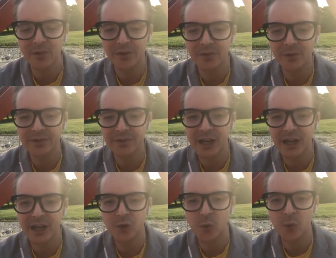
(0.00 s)

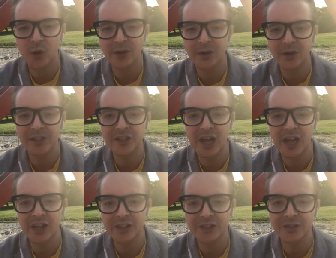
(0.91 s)
natural world a
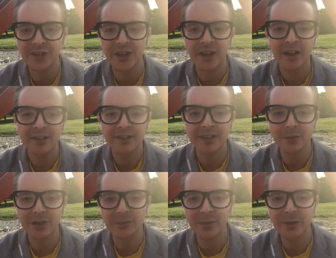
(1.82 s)
challenge,
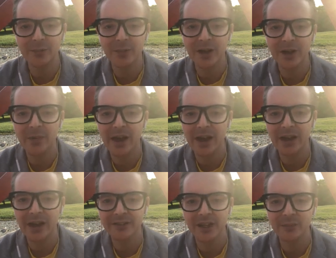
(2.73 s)
something made by man,
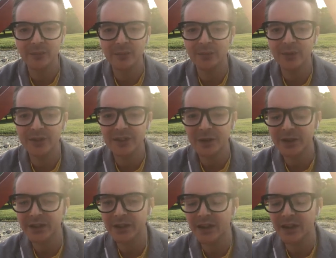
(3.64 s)
something